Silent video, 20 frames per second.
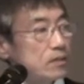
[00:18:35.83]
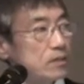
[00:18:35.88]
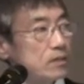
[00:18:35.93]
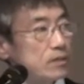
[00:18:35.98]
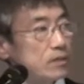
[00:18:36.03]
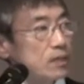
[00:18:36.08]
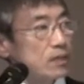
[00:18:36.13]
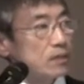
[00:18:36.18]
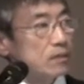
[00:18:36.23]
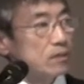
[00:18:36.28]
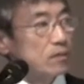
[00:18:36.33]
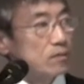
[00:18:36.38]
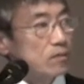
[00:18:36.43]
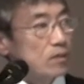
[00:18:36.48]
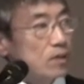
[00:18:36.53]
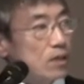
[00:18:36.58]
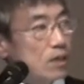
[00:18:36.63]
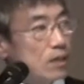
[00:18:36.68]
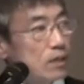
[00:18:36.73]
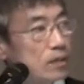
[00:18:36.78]
Then,
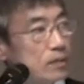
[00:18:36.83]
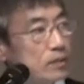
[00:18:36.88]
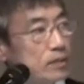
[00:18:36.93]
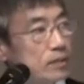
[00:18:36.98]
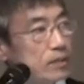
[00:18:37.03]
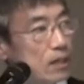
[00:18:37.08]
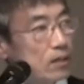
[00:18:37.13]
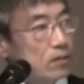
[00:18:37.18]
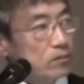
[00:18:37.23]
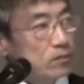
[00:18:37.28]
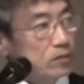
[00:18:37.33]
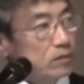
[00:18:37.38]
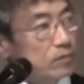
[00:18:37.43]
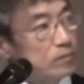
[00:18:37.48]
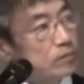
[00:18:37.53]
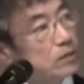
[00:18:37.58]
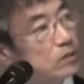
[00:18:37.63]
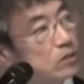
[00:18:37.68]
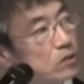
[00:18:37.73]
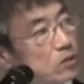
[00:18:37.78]

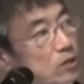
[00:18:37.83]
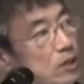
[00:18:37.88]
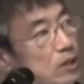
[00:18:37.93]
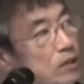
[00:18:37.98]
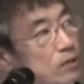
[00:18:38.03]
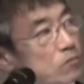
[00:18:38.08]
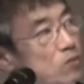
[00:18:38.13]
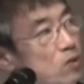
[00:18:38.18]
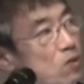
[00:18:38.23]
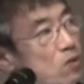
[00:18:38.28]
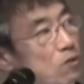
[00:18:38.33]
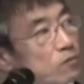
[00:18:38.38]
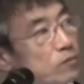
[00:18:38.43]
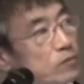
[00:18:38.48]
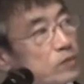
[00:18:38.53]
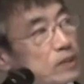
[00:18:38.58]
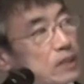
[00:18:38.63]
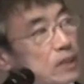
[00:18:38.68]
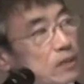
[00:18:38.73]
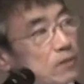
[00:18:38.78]
downstream of
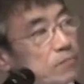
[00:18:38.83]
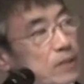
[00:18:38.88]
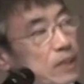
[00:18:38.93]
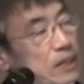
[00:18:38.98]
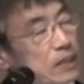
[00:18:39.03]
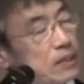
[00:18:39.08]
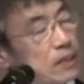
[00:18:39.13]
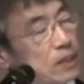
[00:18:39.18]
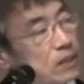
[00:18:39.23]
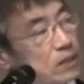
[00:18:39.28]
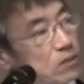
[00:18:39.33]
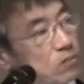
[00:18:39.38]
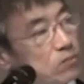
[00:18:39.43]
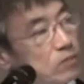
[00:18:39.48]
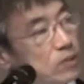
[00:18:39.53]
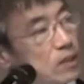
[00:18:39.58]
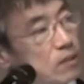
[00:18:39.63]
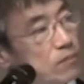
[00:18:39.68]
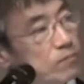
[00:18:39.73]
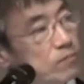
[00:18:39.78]

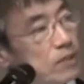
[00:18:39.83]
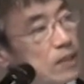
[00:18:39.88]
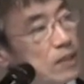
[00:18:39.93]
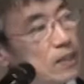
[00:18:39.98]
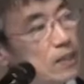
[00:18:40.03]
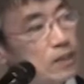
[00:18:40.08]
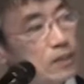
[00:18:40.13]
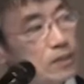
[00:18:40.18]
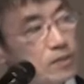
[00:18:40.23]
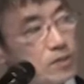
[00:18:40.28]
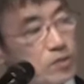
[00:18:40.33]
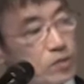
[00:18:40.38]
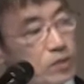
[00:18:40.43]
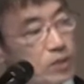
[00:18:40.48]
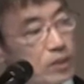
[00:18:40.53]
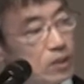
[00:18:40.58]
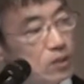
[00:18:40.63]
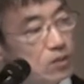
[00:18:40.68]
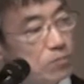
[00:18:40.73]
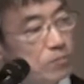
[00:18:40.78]
sedimentation dam by
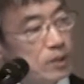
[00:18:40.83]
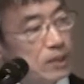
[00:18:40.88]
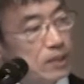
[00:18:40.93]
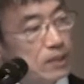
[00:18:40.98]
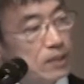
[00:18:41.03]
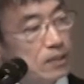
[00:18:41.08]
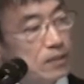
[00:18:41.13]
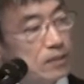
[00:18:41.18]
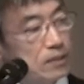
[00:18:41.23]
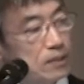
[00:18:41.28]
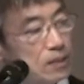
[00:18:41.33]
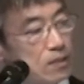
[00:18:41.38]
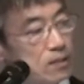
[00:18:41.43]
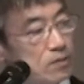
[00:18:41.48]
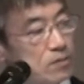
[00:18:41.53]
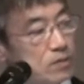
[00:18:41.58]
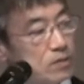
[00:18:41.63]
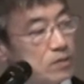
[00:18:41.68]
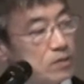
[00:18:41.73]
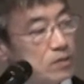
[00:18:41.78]
3 kilometers
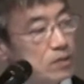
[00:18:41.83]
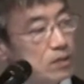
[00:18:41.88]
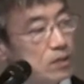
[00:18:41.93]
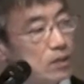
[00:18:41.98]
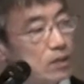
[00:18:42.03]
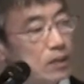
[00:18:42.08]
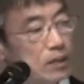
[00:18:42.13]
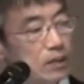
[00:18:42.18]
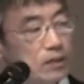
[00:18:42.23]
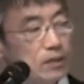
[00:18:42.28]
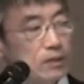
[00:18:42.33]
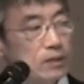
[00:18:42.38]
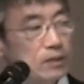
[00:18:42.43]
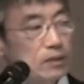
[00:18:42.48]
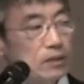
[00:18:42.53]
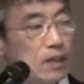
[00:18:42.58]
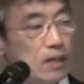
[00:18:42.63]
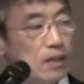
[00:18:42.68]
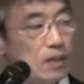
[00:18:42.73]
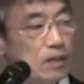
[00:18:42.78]
south, it
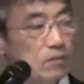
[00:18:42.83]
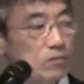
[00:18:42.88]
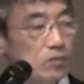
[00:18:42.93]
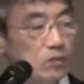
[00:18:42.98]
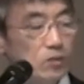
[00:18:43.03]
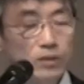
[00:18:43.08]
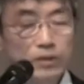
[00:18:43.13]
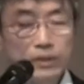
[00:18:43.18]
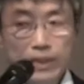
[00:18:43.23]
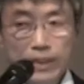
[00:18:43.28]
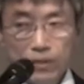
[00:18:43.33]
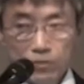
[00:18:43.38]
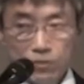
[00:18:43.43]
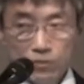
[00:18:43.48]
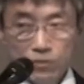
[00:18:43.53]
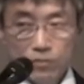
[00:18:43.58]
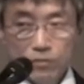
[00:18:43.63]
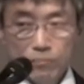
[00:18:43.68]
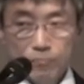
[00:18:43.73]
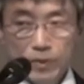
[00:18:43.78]
is around
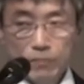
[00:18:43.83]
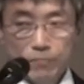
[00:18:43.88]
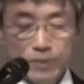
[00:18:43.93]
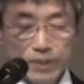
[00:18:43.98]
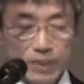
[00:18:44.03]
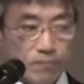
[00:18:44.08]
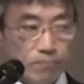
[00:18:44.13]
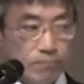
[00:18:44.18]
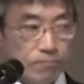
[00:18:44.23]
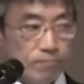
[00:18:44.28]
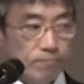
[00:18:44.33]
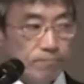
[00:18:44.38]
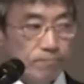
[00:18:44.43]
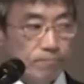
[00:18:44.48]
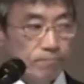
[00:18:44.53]
0 ppm.